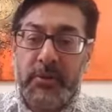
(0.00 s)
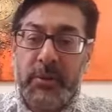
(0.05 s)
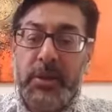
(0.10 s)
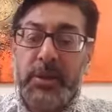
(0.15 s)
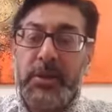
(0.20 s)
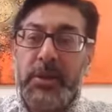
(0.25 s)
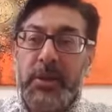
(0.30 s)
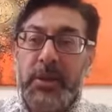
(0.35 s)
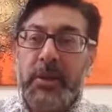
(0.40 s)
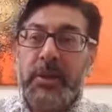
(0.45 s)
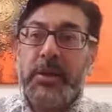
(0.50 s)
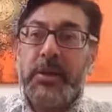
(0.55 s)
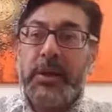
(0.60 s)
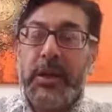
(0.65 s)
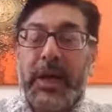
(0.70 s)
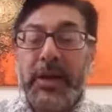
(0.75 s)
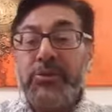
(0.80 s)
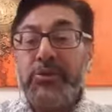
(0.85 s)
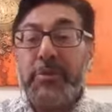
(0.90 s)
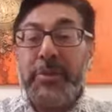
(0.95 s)
Well,
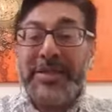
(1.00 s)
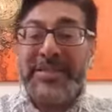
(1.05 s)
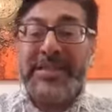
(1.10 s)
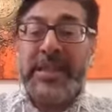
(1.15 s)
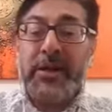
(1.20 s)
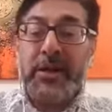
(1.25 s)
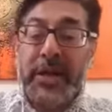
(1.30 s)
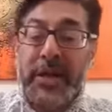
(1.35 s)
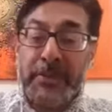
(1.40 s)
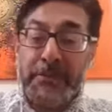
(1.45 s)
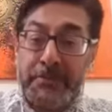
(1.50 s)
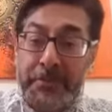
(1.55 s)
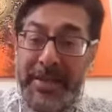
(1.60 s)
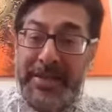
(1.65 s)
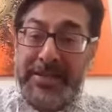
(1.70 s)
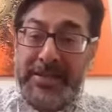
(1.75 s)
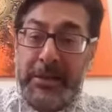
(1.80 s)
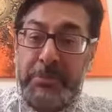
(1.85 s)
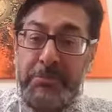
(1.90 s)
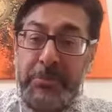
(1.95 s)
100 might sound like a
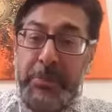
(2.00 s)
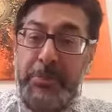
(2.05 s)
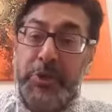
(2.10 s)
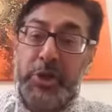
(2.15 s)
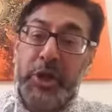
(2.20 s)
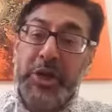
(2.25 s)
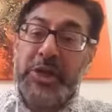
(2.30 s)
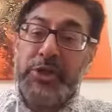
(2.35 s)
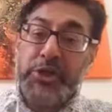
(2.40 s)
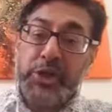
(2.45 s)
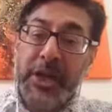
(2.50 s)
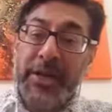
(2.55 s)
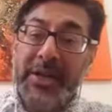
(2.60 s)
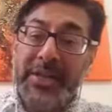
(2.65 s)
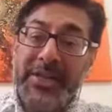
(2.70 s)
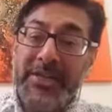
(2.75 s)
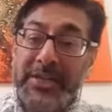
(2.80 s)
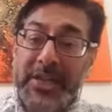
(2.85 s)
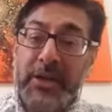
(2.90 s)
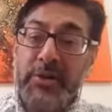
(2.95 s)
big number, but you can
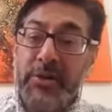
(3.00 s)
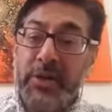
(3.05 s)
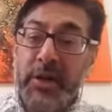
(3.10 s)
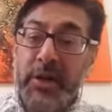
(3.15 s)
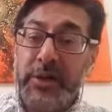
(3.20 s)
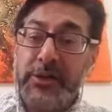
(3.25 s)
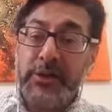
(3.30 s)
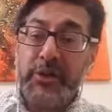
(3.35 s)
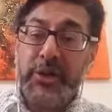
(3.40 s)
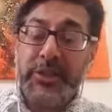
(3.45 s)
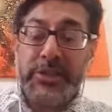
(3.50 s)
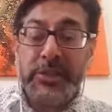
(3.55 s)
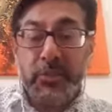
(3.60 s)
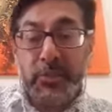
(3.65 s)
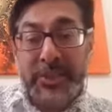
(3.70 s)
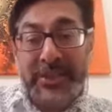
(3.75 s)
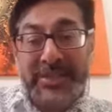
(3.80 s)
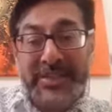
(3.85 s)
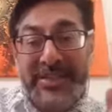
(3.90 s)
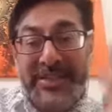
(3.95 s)
chunk it down, can't you? You can say,
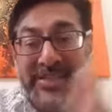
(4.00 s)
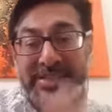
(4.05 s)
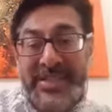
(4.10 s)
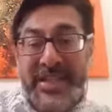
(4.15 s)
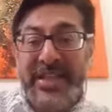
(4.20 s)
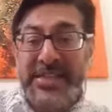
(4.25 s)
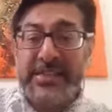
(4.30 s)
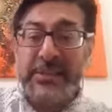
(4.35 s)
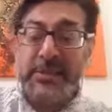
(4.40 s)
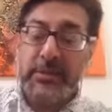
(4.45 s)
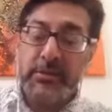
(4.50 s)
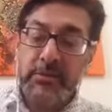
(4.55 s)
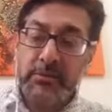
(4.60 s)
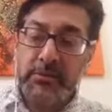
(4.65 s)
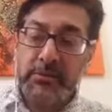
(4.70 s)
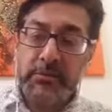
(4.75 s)
well, let's get 10.